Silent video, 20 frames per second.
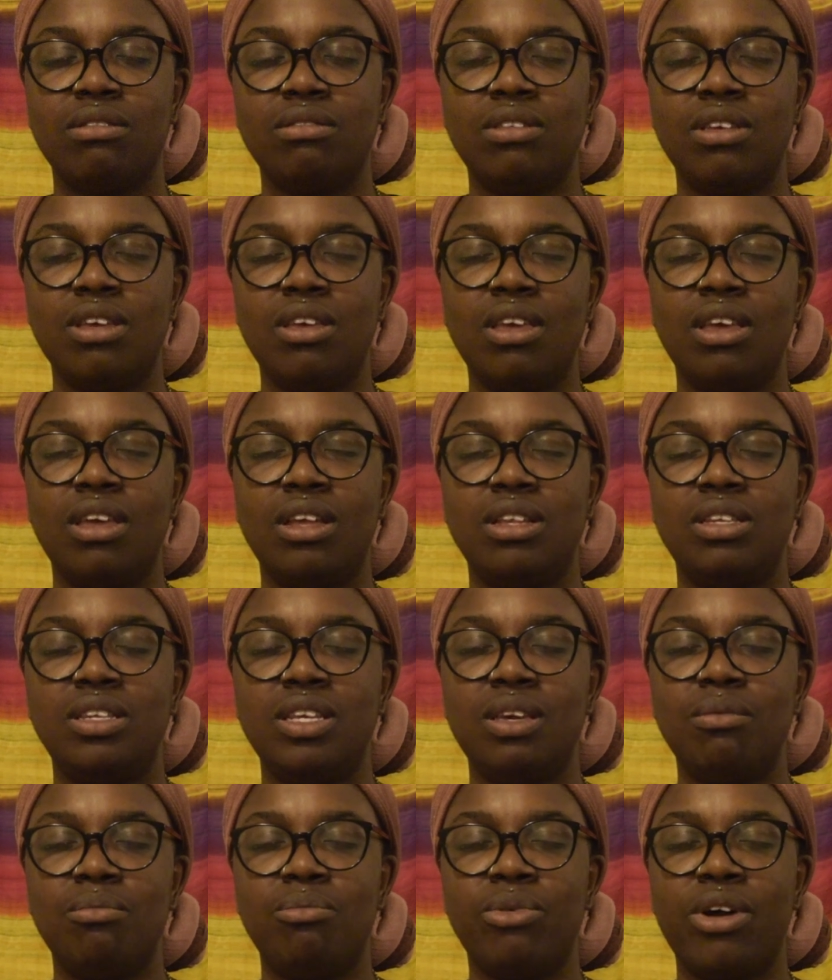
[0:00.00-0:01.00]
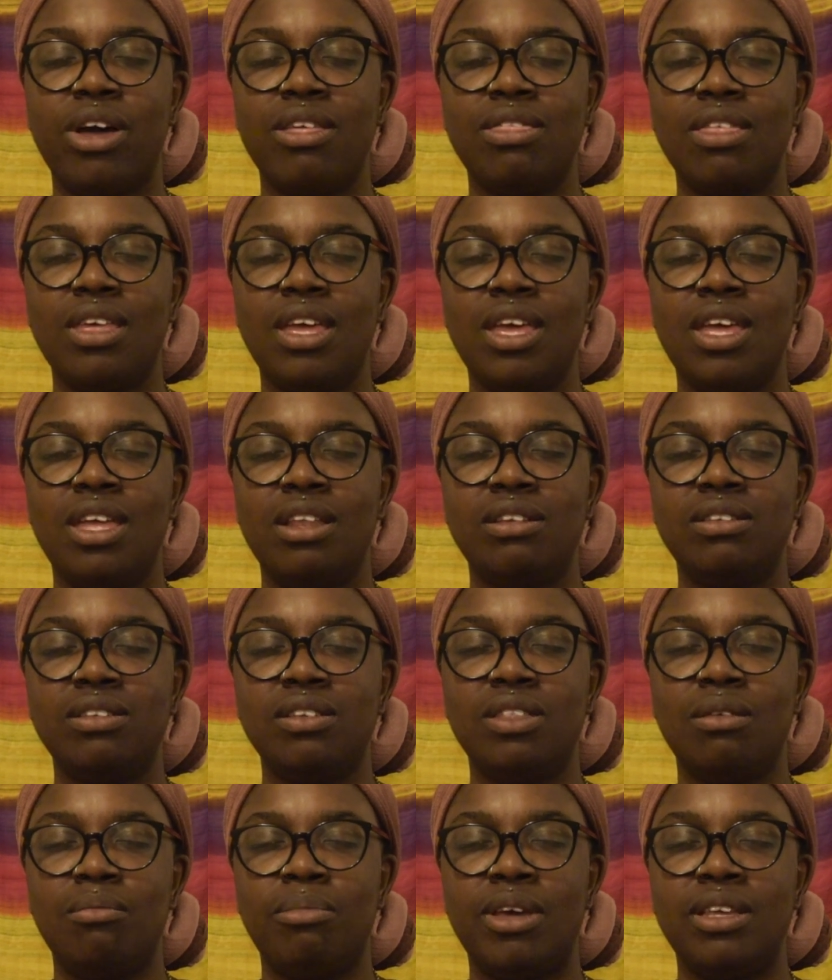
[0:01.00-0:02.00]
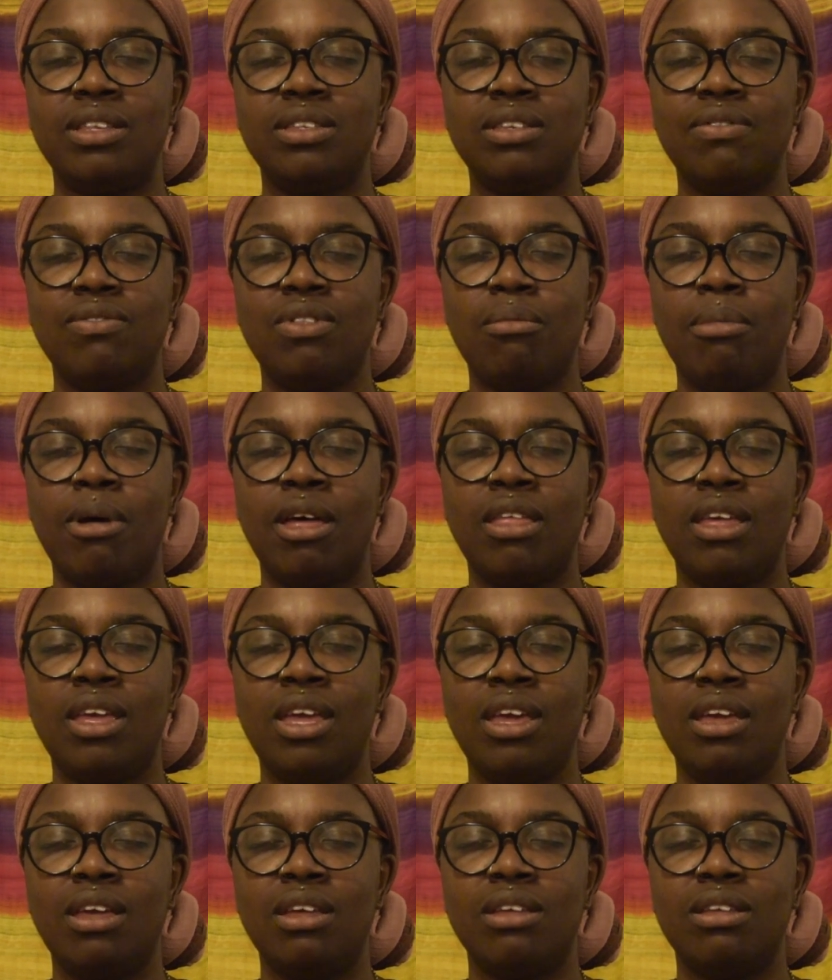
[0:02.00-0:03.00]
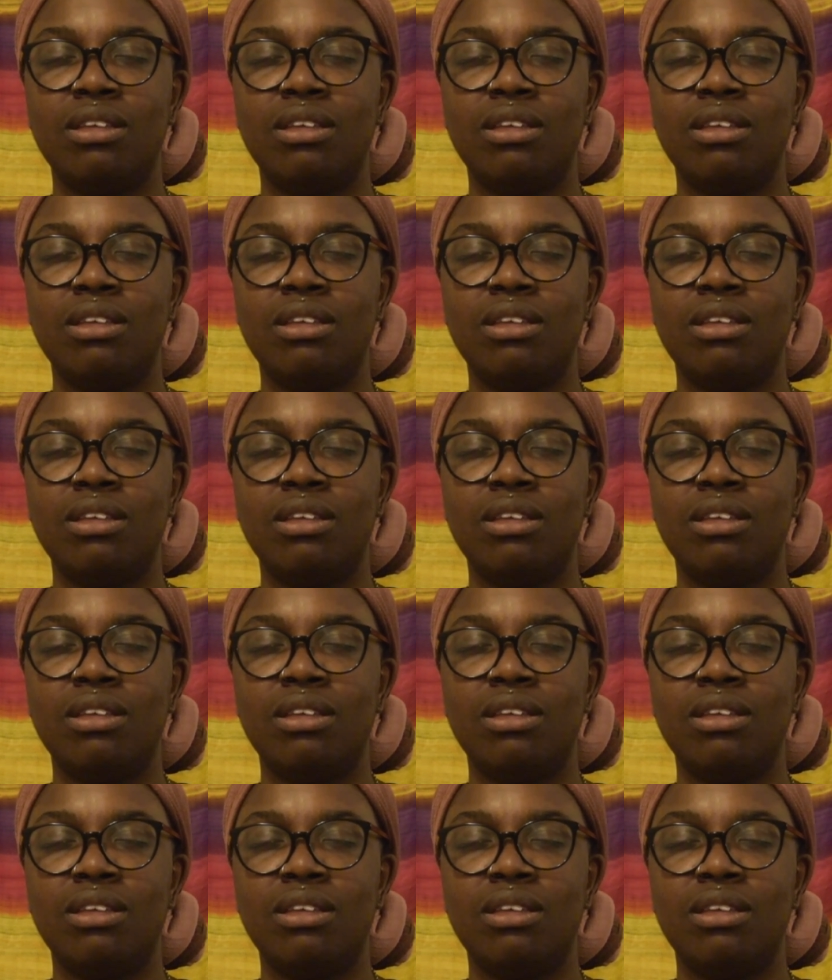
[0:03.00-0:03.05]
Taking a deep breath into the base of the belly.